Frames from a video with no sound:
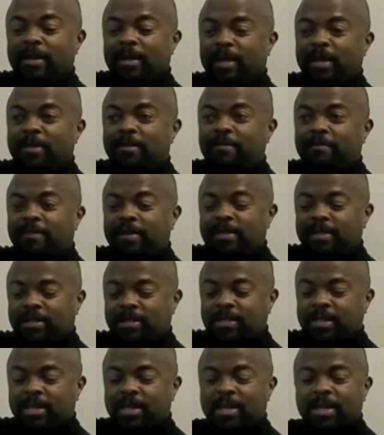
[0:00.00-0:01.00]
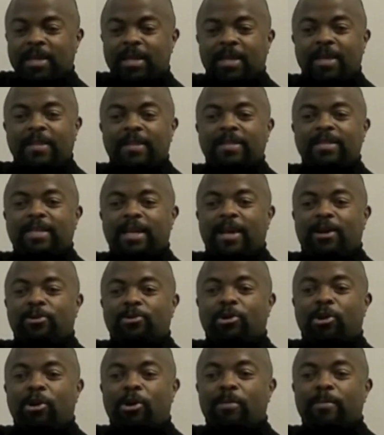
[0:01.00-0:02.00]
in the fist, and then down
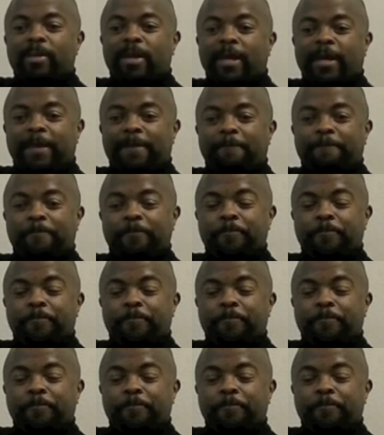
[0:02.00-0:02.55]
amen.